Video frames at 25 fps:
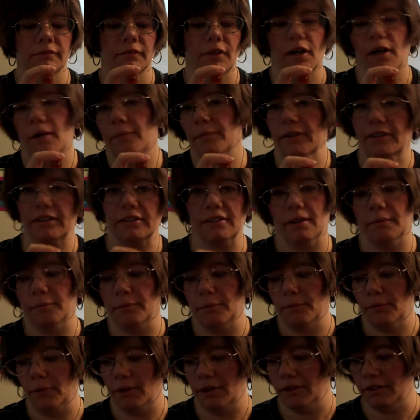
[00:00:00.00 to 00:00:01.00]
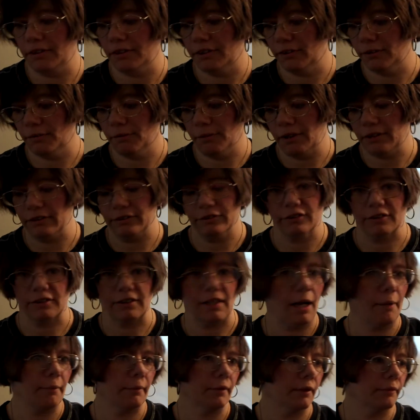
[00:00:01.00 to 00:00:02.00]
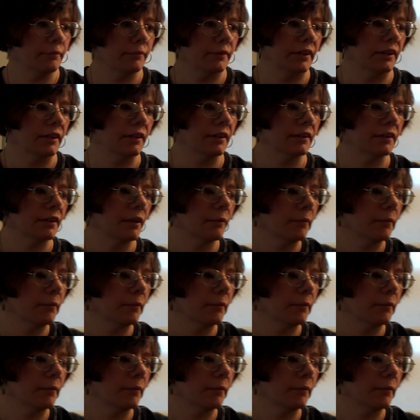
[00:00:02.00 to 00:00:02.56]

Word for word: all mixed up in one and you want to just gobble up and eat it.